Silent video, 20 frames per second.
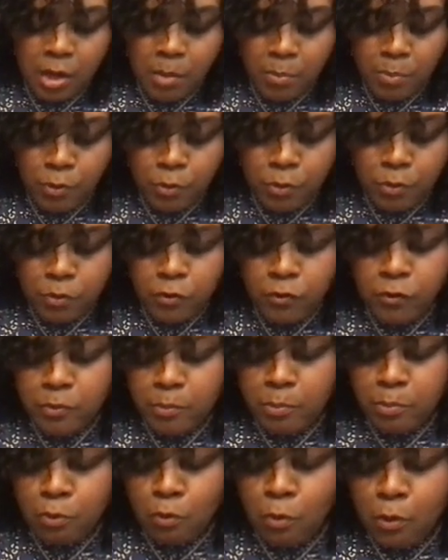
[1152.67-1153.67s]
proof,
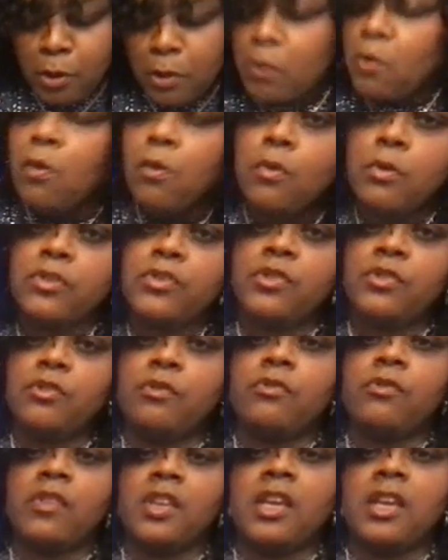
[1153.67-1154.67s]
broil, or sous
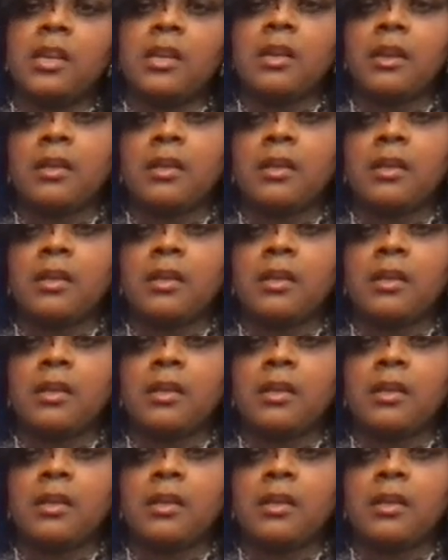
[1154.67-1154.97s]
vide.